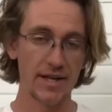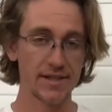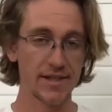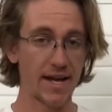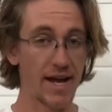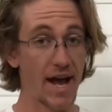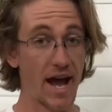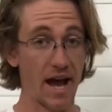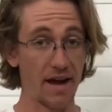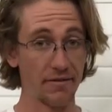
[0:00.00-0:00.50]

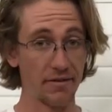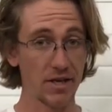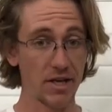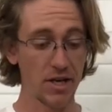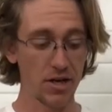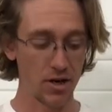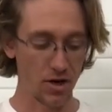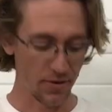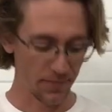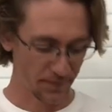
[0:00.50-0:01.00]
So
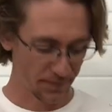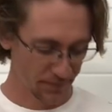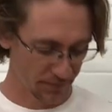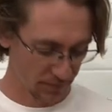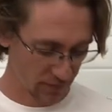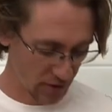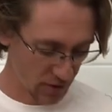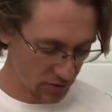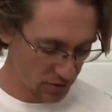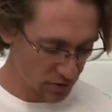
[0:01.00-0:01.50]
what I'm
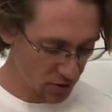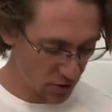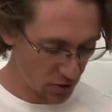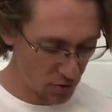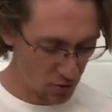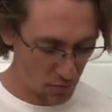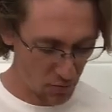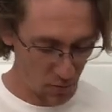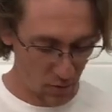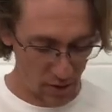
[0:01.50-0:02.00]
going to do
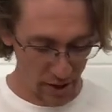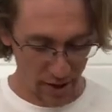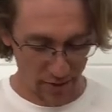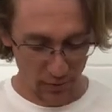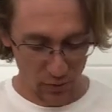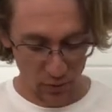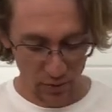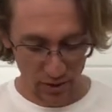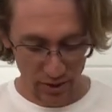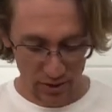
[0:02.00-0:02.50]
is I'm going to check
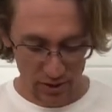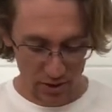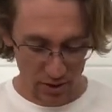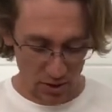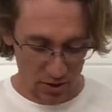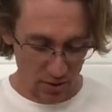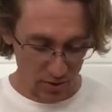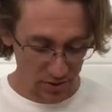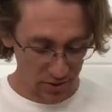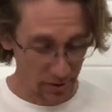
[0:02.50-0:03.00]
our current
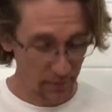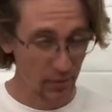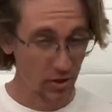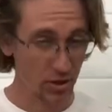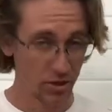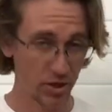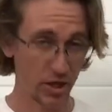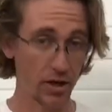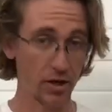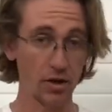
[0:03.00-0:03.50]
float height,
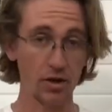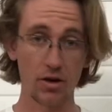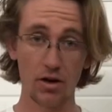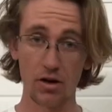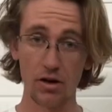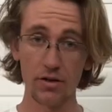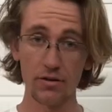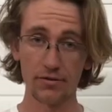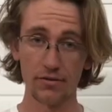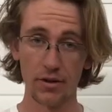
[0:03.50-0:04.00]
and we're likely
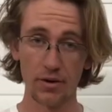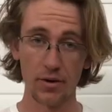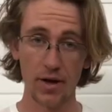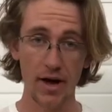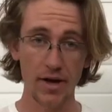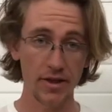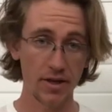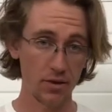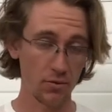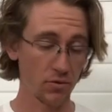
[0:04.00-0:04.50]
going to have to
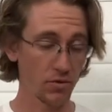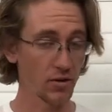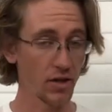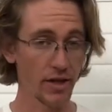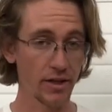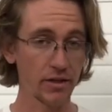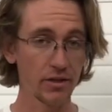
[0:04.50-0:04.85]
adjust it.